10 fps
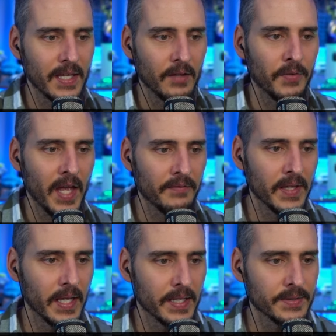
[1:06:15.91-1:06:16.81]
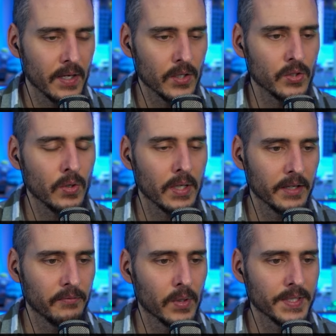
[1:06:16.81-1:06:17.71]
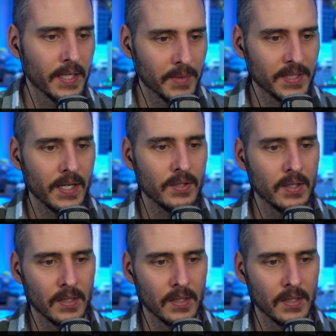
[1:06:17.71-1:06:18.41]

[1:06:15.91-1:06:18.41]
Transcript: if you have VLANs that are strictly for segmentation